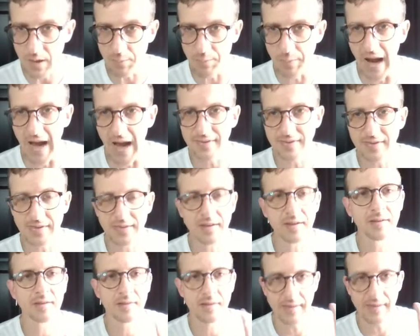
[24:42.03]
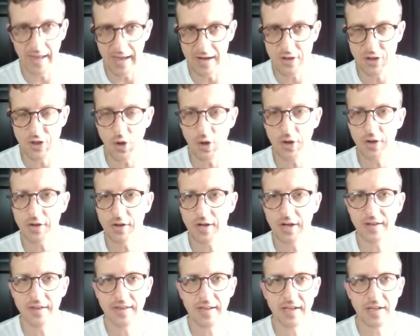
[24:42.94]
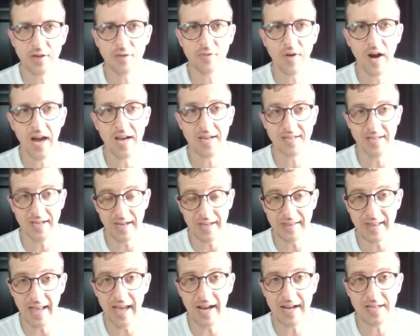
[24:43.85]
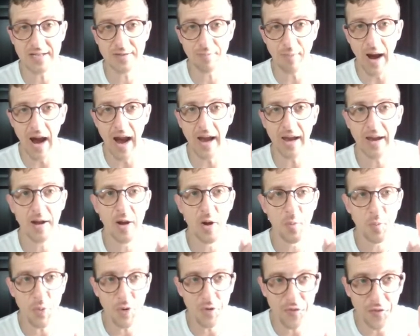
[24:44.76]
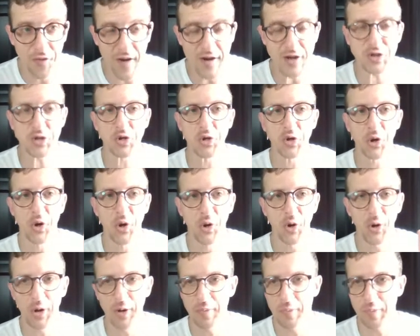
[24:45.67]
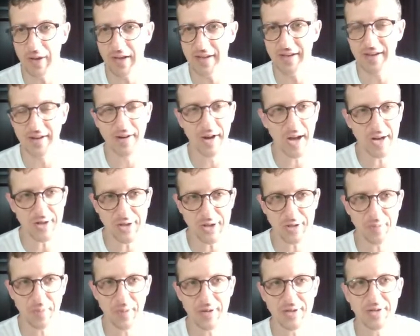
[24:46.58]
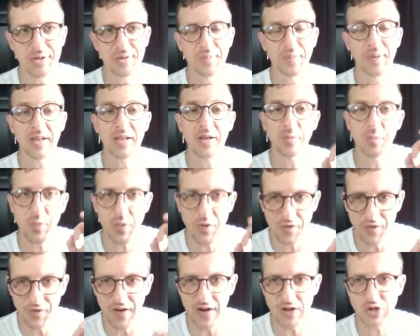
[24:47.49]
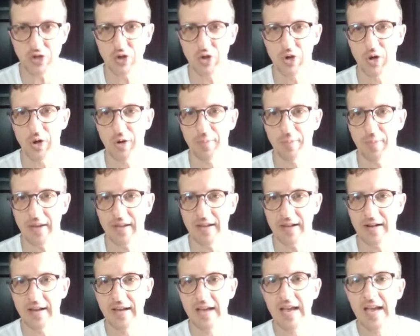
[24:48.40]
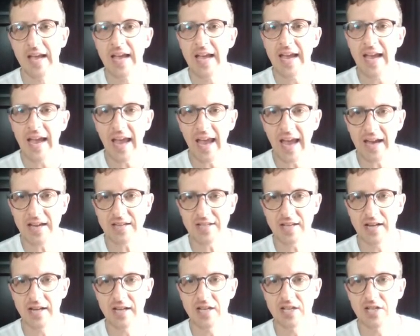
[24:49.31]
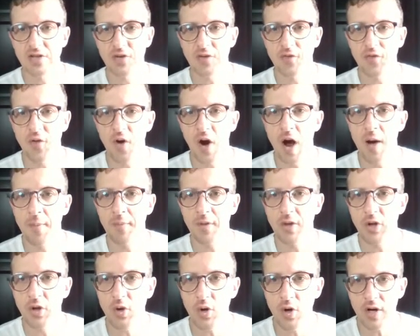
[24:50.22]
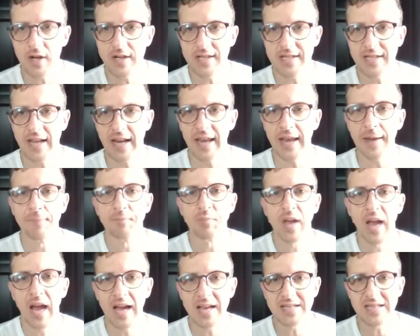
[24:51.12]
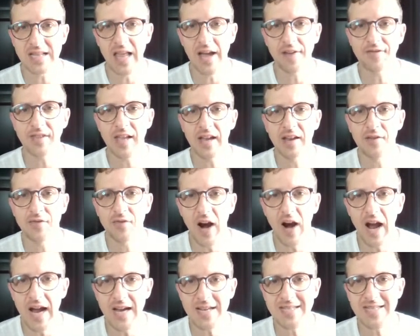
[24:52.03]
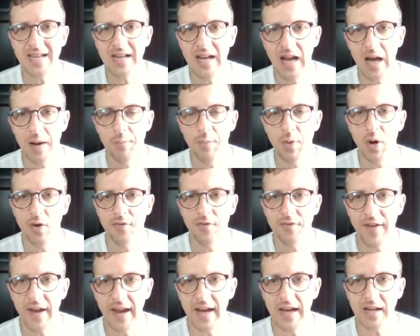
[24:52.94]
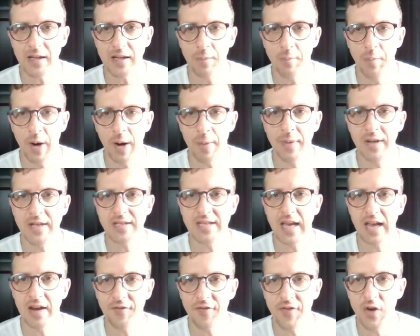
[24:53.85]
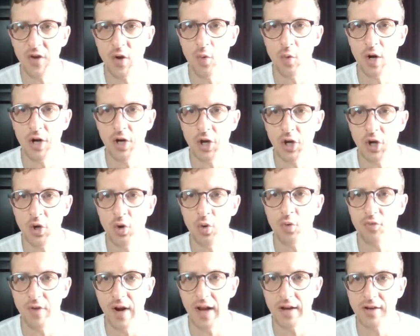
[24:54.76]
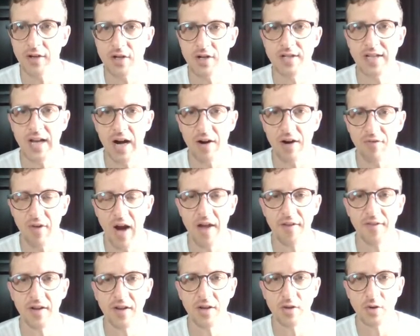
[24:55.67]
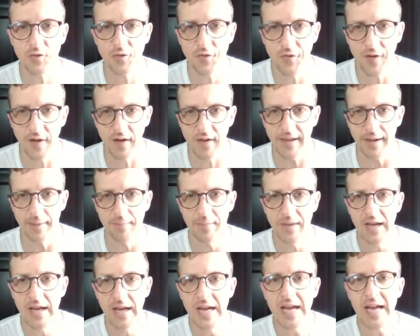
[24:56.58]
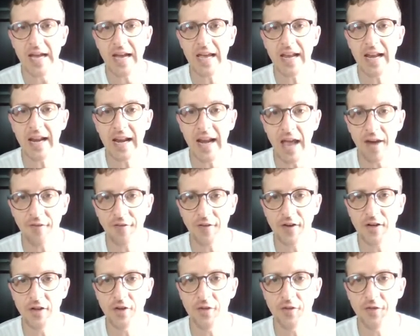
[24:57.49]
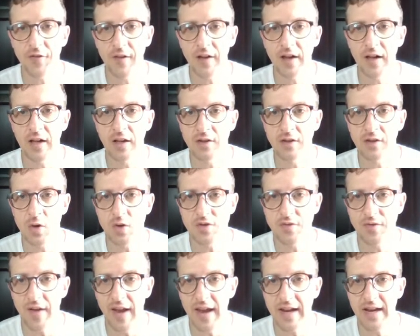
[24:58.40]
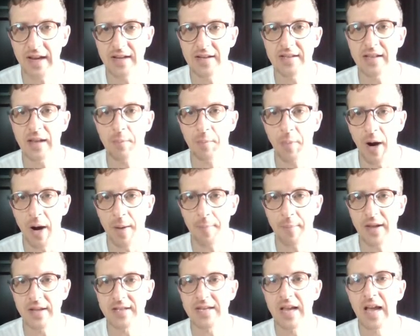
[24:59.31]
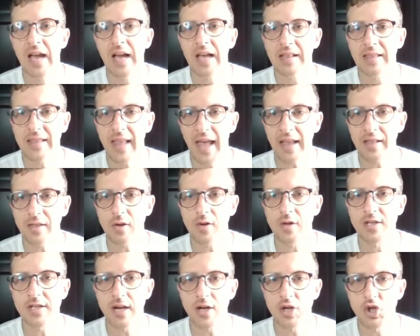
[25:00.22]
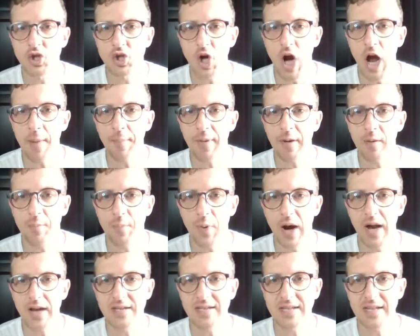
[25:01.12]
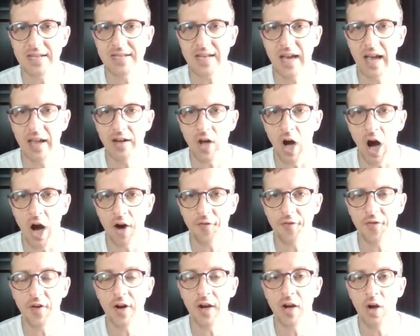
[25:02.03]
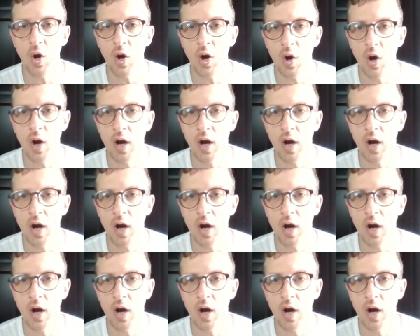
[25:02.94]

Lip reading: But that is going to continue rising. And that is my professional opinion, not just personal opinion, professional opinion. Exodus from New York City has left a rising number of vacant apartments and fewer new renters arriving to fill them. In an effort to fill those vacant apartments, landlords are dropping prices and offering